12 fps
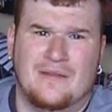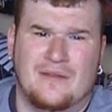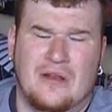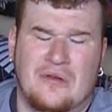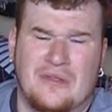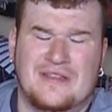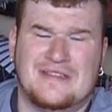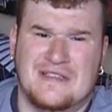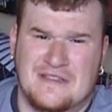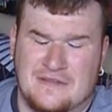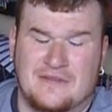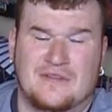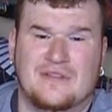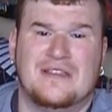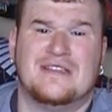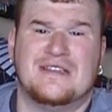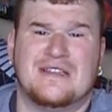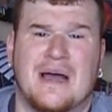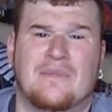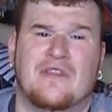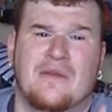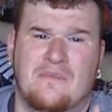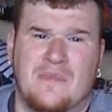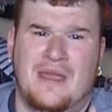You know, this is up
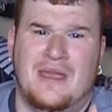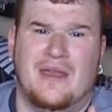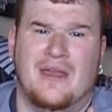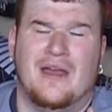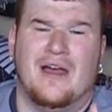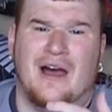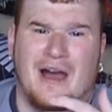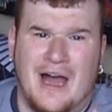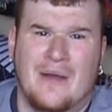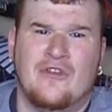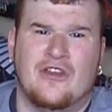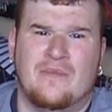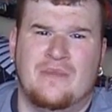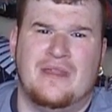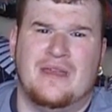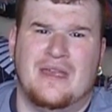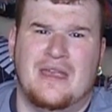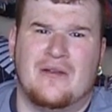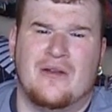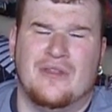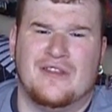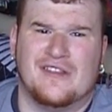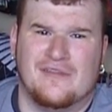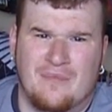to me. I'm going to be the hero.
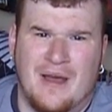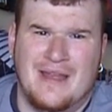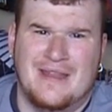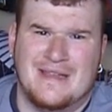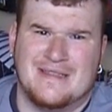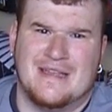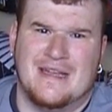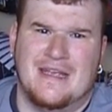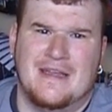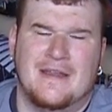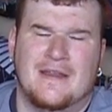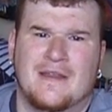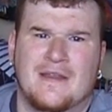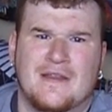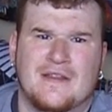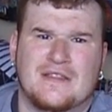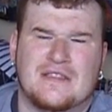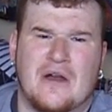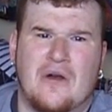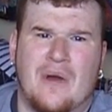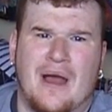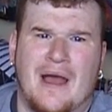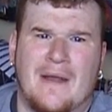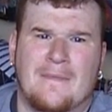This is my destiny.
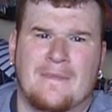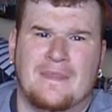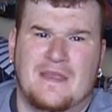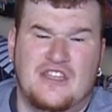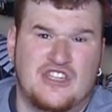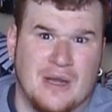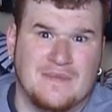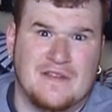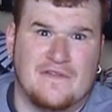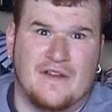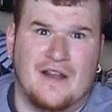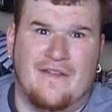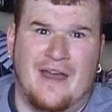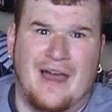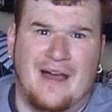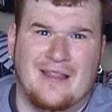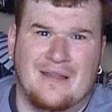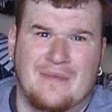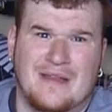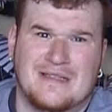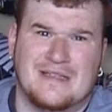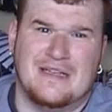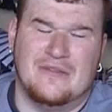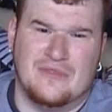So he jumps in front of Hal and
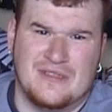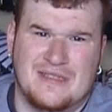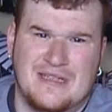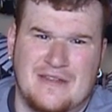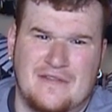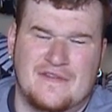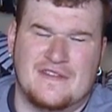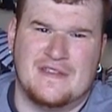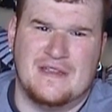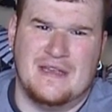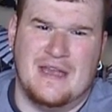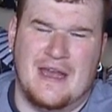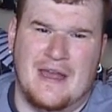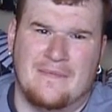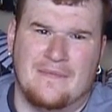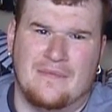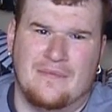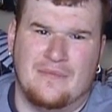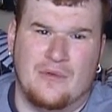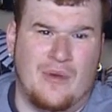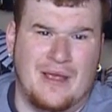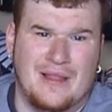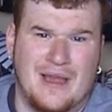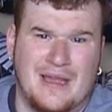basically receives the
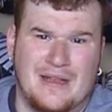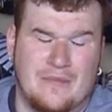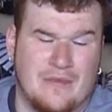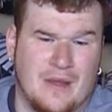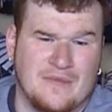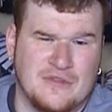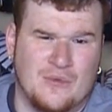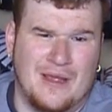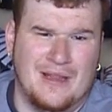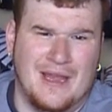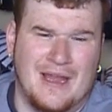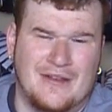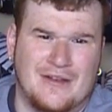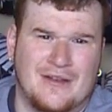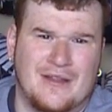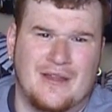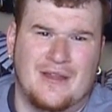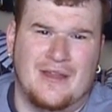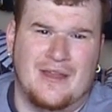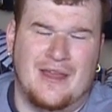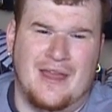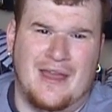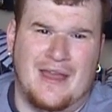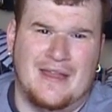white light and becomes a White Lantern
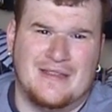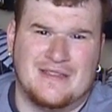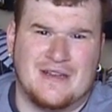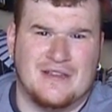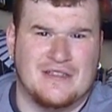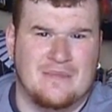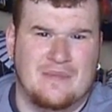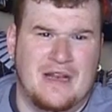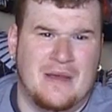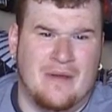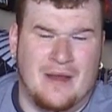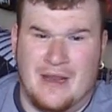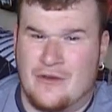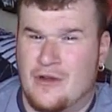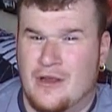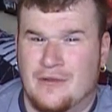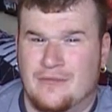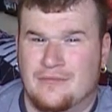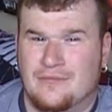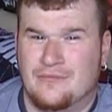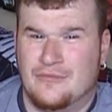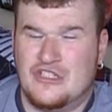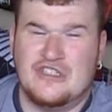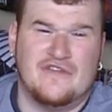and starts to beat up on Necron,
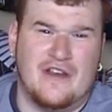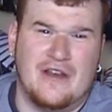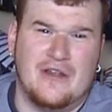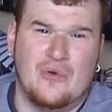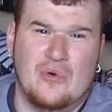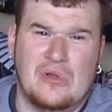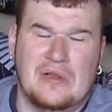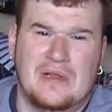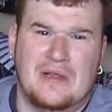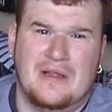which is very cool.